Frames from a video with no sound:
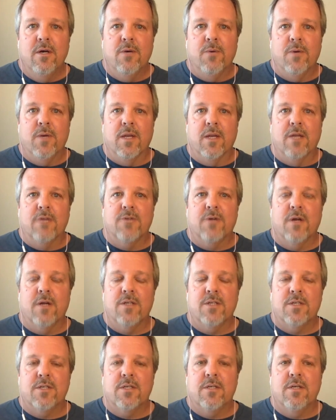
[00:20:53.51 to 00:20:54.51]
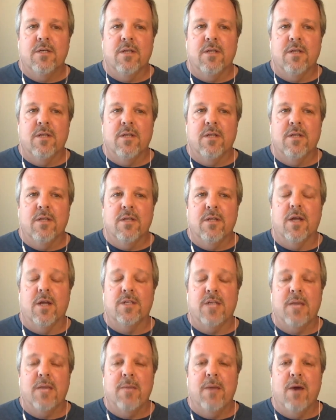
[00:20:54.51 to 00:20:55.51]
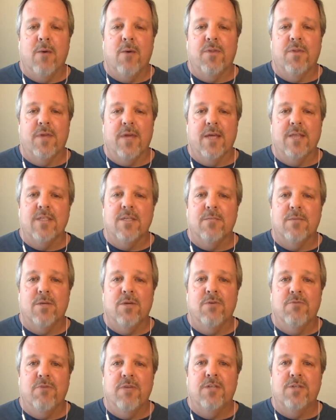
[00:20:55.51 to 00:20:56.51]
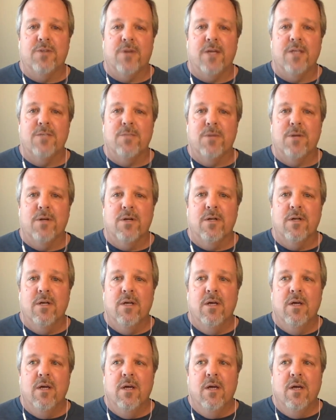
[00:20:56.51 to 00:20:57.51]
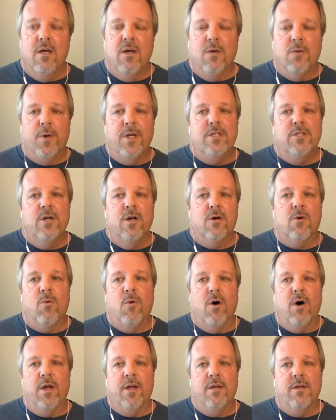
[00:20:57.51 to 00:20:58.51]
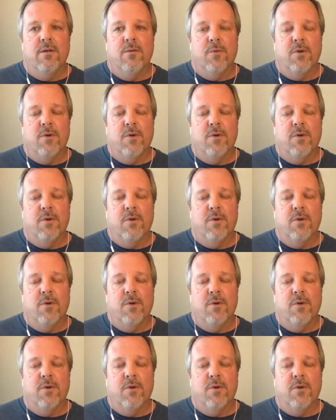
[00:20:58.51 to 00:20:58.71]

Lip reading: when Electrosonics came out with the SMQV transmitter, we took one.